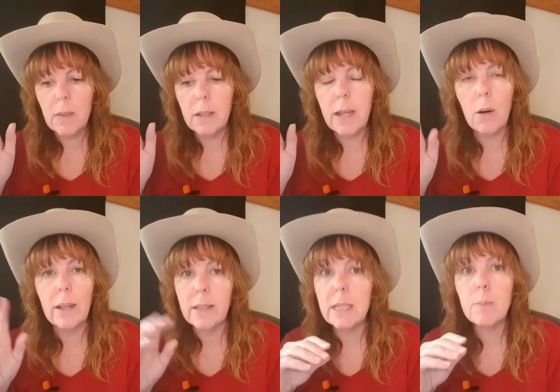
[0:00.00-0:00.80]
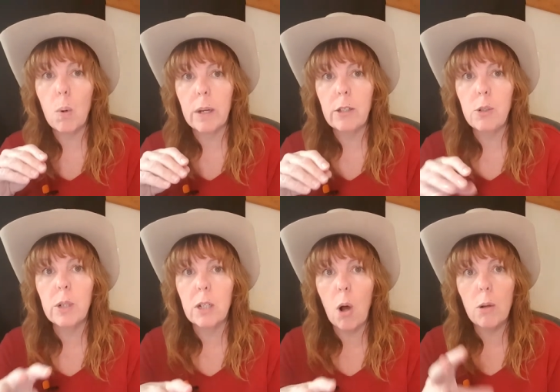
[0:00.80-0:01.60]
Now at this point, you
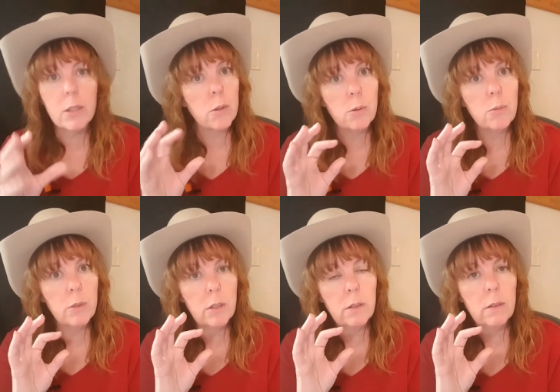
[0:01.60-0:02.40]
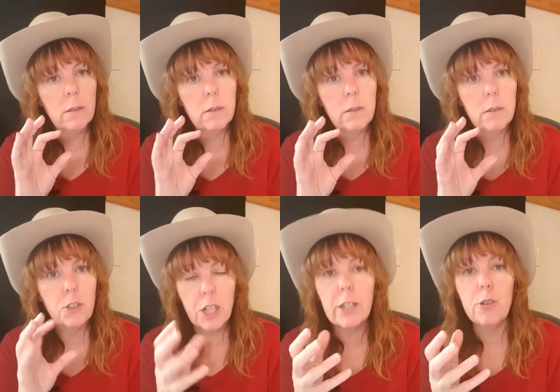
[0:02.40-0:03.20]
can also
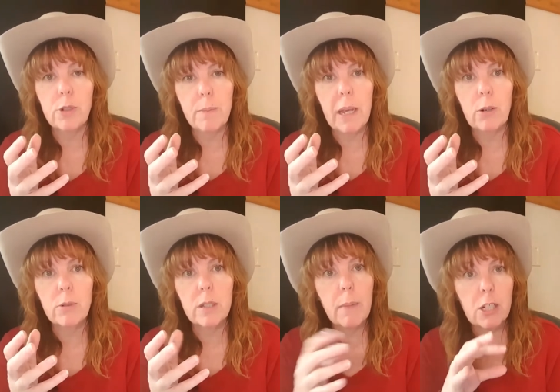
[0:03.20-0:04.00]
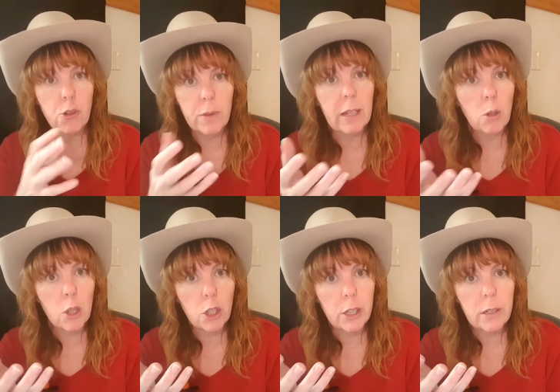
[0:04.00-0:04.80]
check your tomatoes to make sure they look
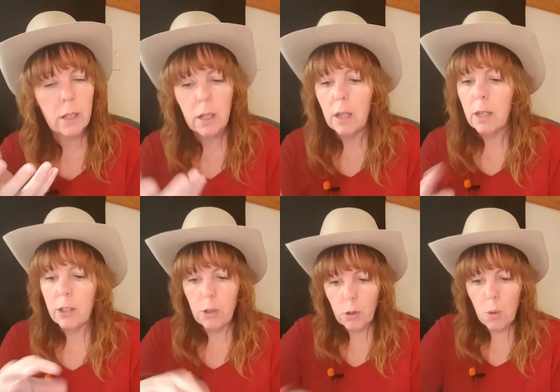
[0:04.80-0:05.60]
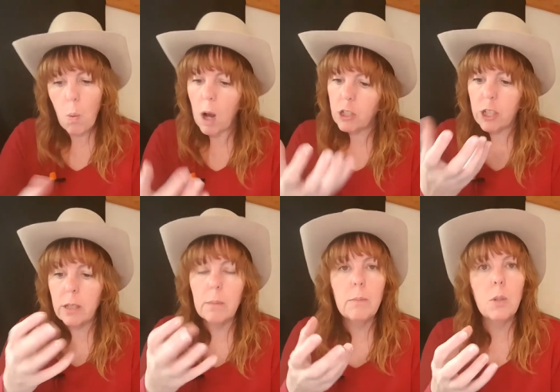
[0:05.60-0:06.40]
good. You know, you're washing
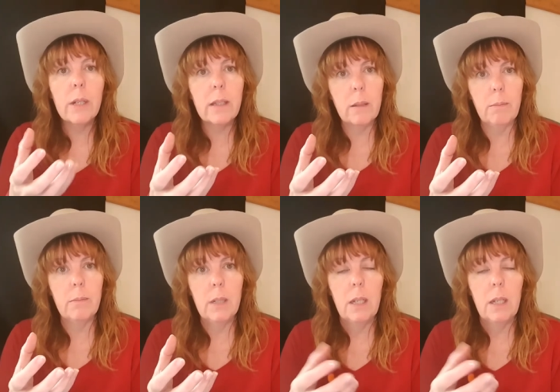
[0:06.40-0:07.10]
them, look at them.